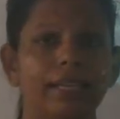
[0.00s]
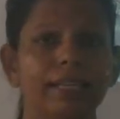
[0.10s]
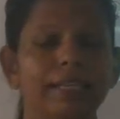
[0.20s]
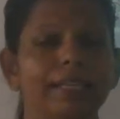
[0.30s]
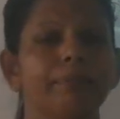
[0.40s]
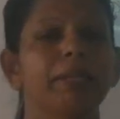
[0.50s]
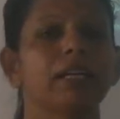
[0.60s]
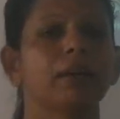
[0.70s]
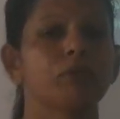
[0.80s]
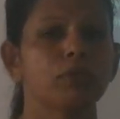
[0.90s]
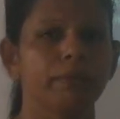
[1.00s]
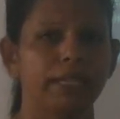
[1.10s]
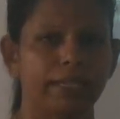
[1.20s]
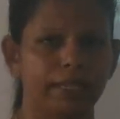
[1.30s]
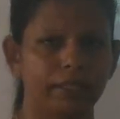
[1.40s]
then it becomes
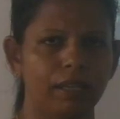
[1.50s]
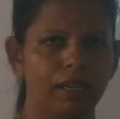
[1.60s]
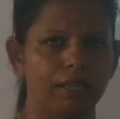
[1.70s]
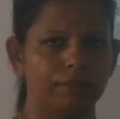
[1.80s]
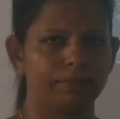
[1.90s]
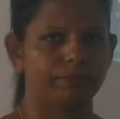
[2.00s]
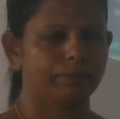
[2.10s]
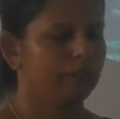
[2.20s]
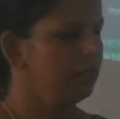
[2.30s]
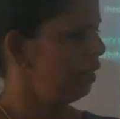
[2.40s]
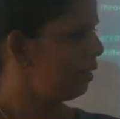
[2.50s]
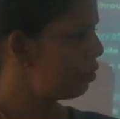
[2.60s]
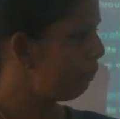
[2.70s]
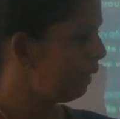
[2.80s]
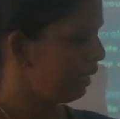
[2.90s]
milky in color.
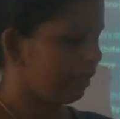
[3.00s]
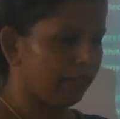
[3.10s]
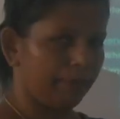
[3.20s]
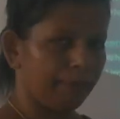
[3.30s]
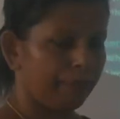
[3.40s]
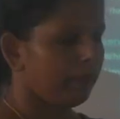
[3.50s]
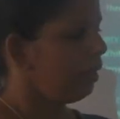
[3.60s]
It's milky.